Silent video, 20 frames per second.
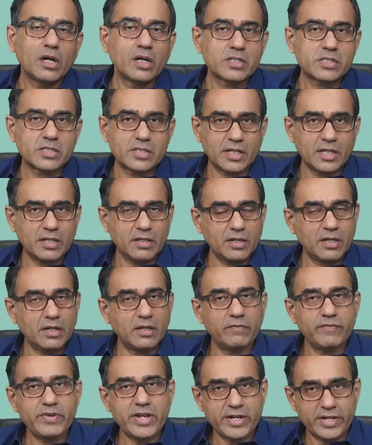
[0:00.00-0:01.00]

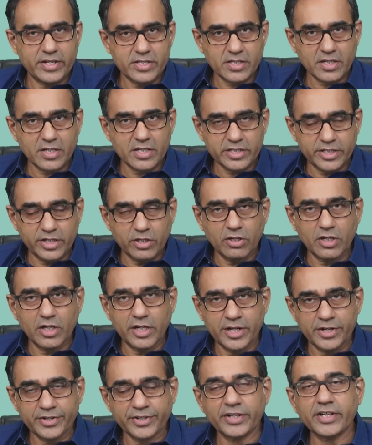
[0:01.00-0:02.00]
Sir, we are discussing on
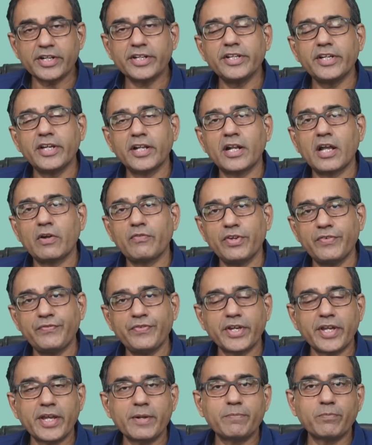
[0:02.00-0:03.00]
internally, and if
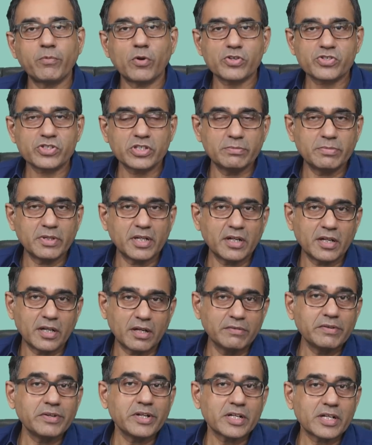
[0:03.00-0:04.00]
we can possible,
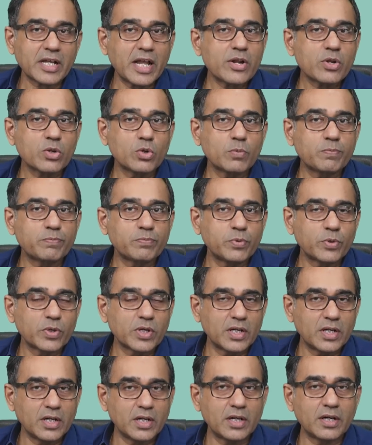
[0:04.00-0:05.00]
we'll try to put
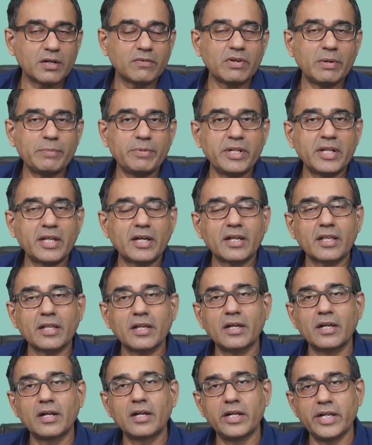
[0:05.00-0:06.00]
a webinar
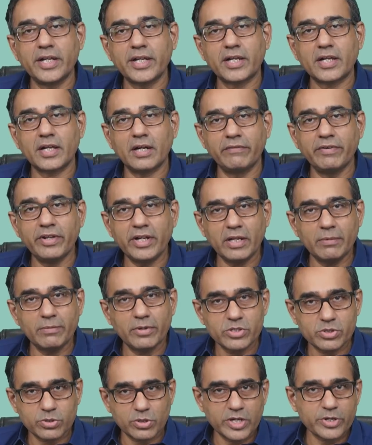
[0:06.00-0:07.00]
link
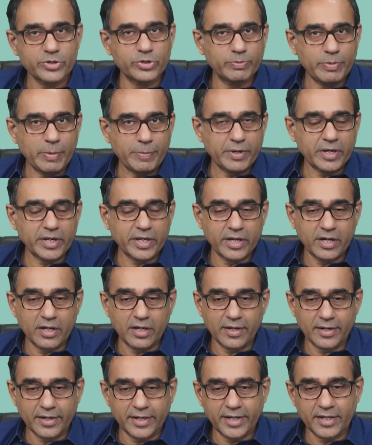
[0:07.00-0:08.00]
available so that you people can
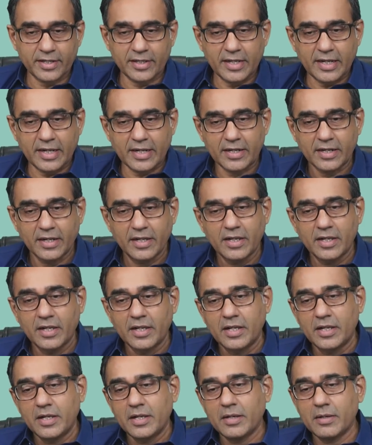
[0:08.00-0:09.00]
attend that.
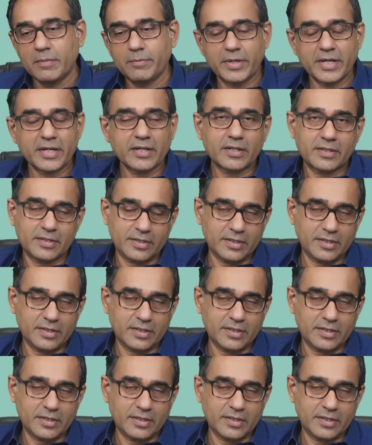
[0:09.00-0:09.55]
But